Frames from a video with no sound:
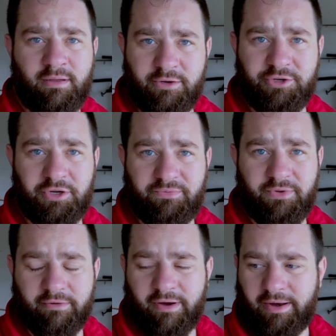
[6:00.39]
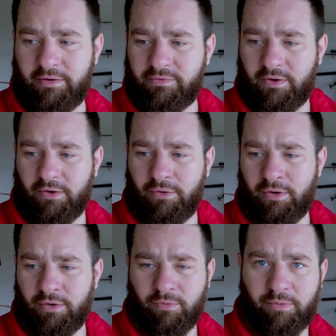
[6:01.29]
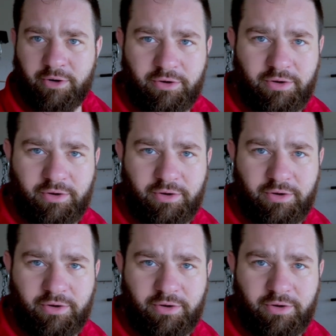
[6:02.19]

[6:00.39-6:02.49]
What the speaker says: should fit, right? So what we're gonna